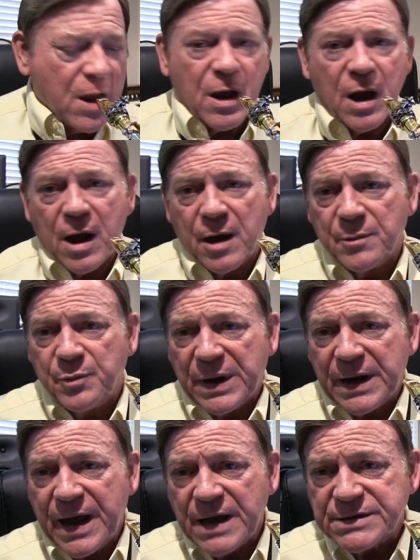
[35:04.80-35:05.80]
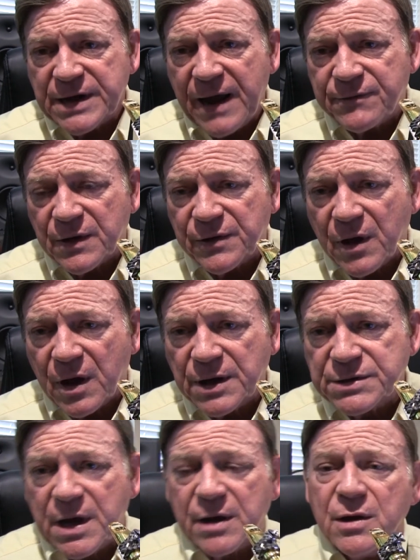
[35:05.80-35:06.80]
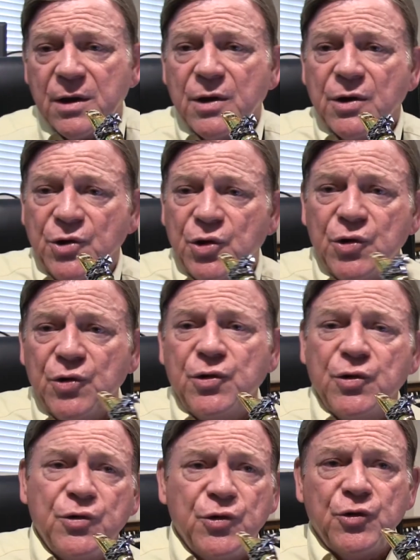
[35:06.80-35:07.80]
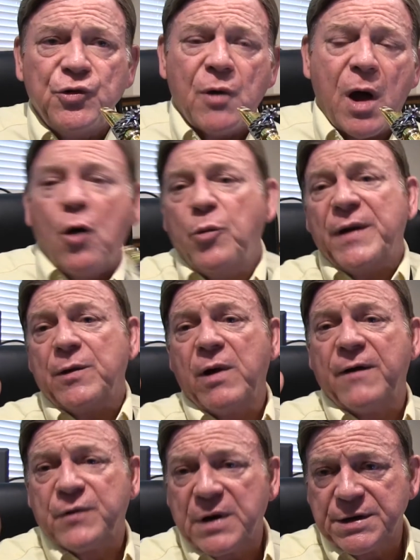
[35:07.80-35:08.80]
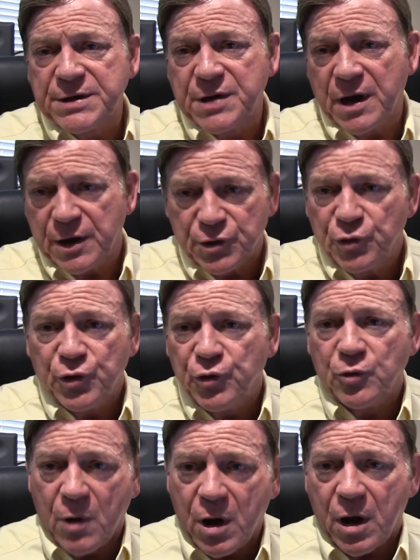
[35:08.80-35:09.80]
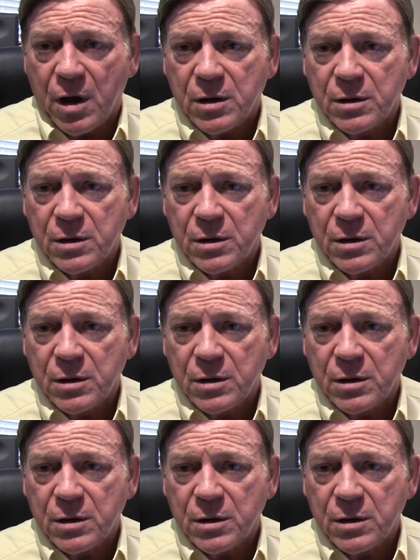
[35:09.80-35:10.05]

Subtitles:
but it has an afterthought. It's like do-do-do-wah. Oh, by the way, I forgot to tell you do-do-wah.